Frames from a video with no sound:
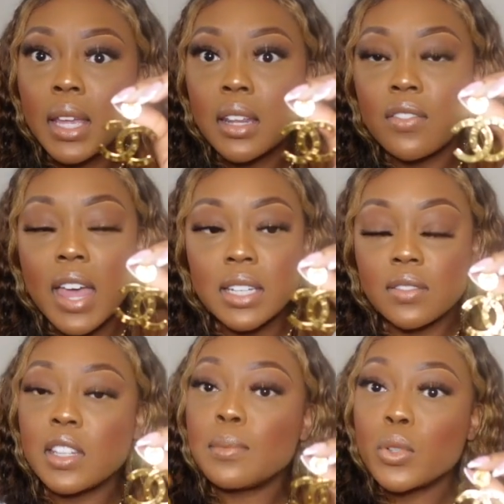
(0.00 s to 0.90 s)
event
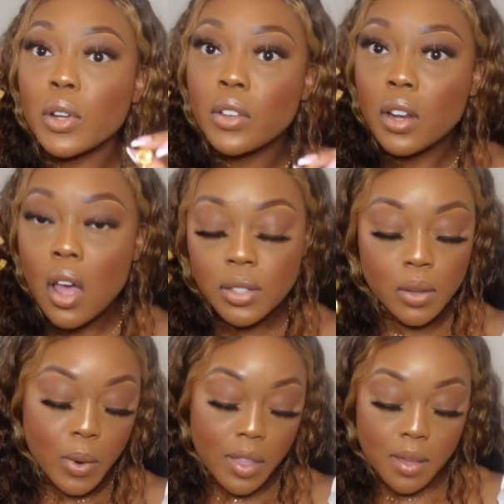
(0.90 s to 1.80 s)
of some sort, you can
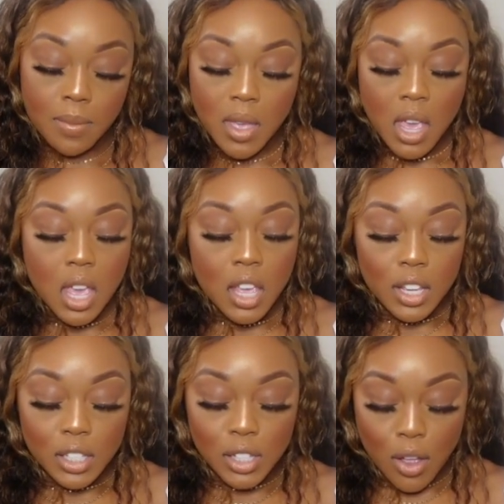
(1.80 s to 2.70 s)
also wear them.
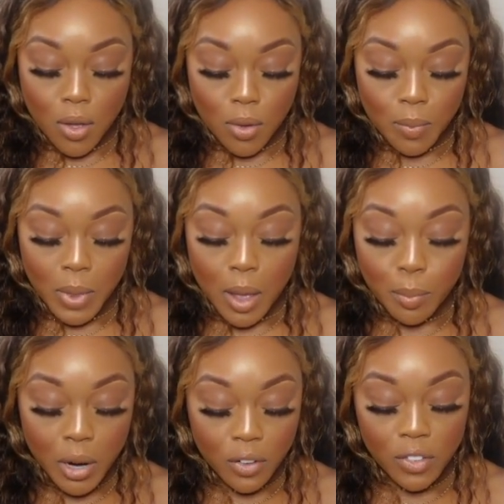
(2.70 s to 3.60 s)
So,
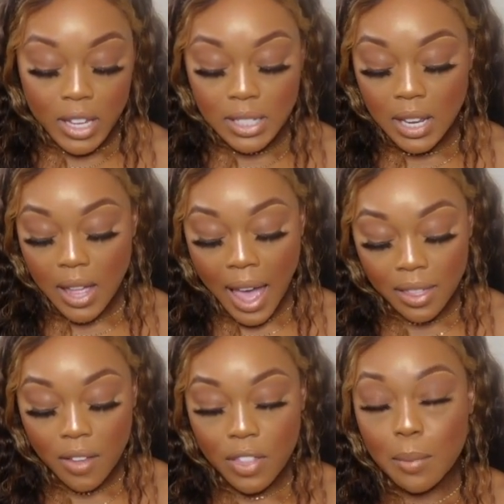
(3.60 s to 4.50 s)
perfect. I
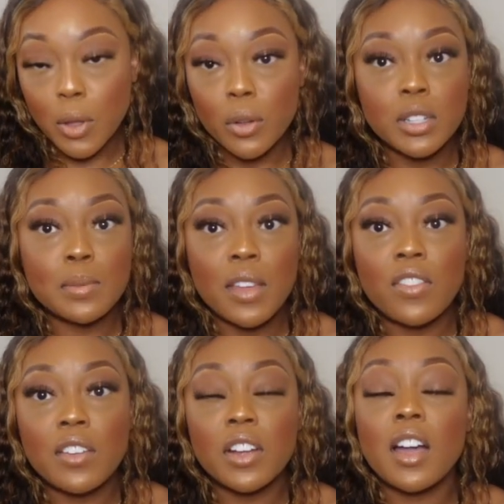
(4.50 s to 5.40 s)
love them. Gold is my
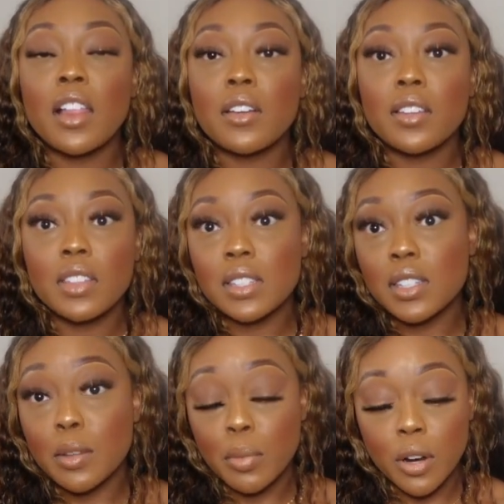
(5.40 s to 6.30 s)
favorite color, and this
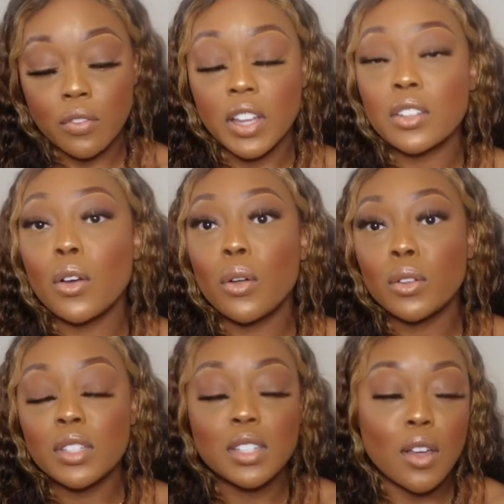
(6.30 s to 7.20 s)
is the perfect
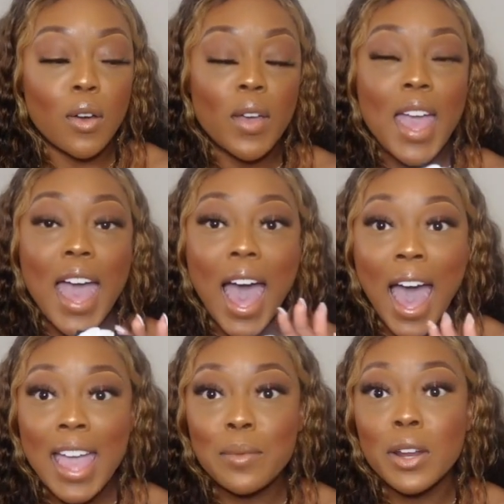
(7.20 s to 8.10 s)
gold. So,
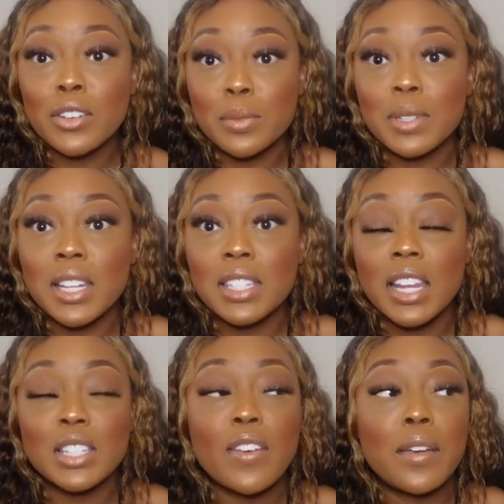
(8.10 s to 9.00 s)
I am 100%
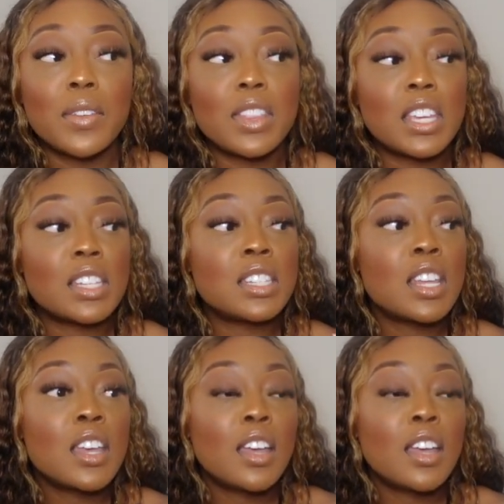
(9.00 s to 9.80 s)
satisfied with these.